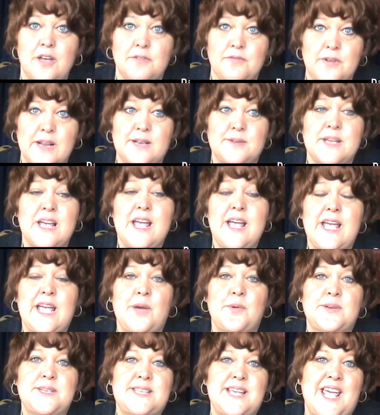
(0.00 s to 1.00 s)
enforcement it
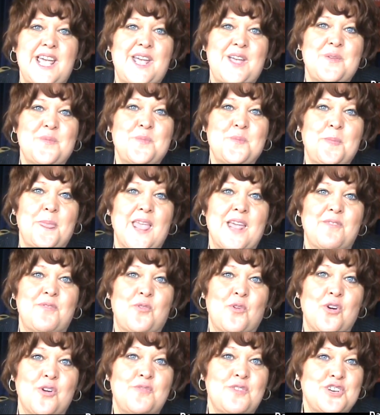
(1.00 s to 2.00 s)
was a
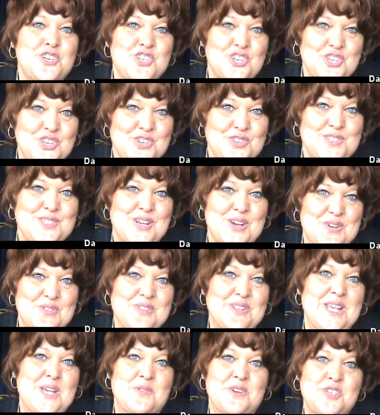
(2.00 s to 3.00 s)
for official use
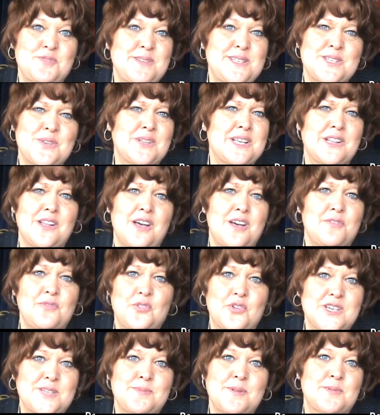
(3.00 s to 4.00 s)
only, which means only law
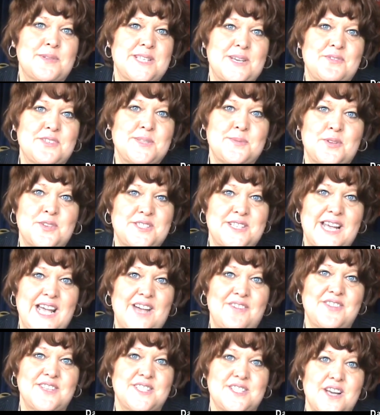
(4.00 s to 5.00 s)
enforcement was ever supposed to
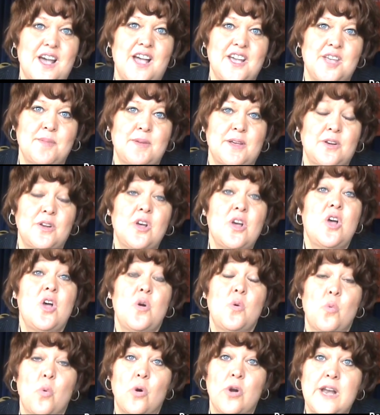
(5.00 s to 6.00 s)
have this
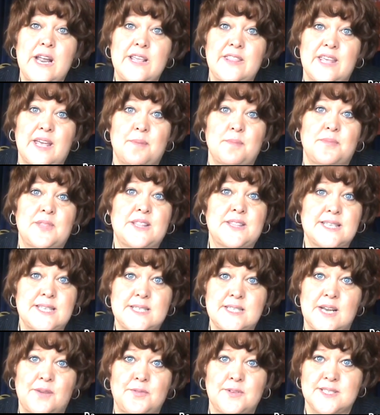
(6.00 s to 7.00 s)
document, warning them that this
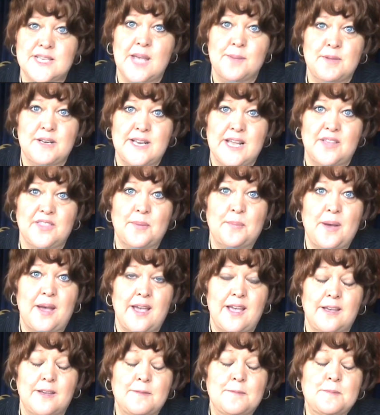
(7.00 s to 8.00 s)
stuff was coming down the
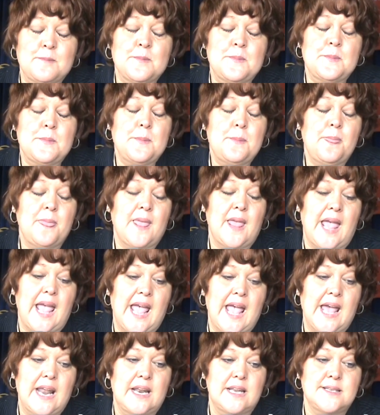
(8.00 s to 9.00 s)
pipe.
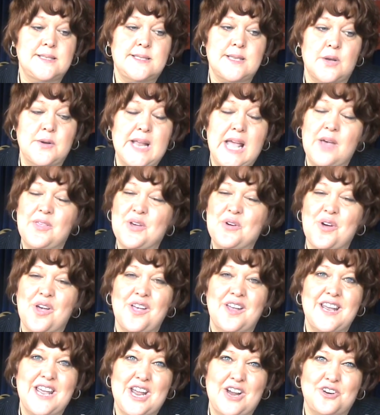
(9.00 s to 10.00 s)
And so now they're all
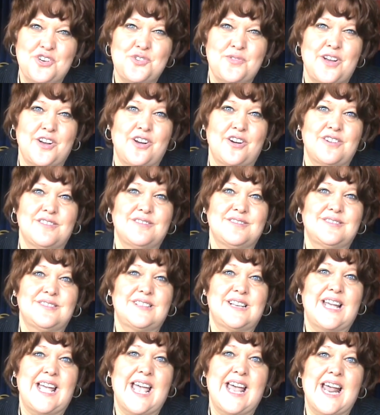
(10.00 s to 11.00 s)
on a hair trigger.
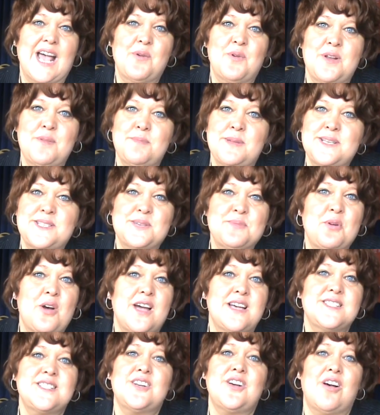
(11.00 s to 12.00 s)
And I wouldn't be
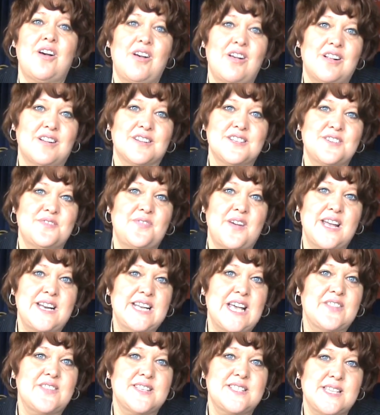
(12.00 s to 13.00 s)
surprised at all to find
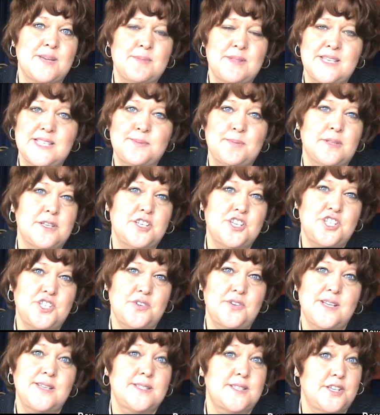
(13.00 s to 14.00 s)
out that some of these police
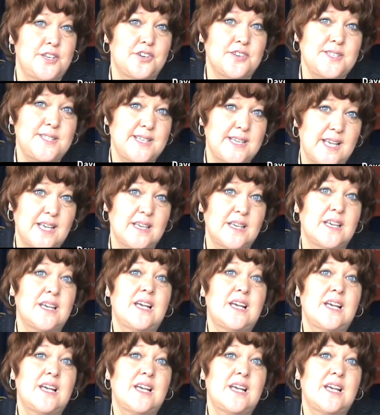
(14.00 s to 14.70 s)
shootings that you're seeing